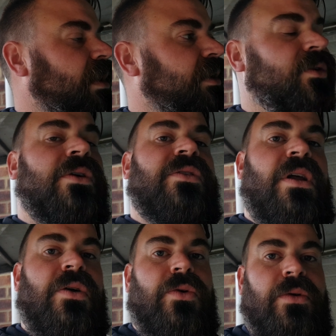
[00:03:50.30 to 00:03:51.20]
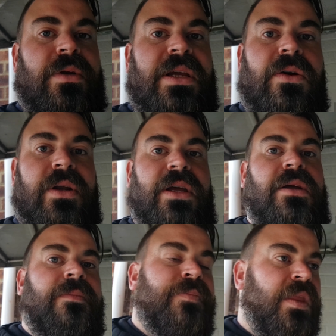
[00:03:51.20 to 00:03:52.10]
It's got a slight oil leak on it,
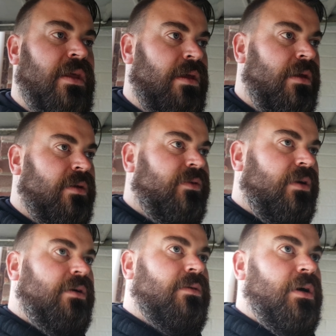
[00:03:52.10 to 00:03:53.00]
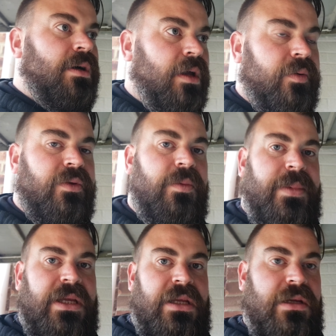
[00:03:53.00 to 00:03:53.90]
so I'm going to
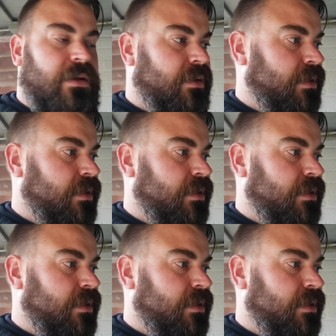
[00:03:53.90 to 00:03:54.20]
be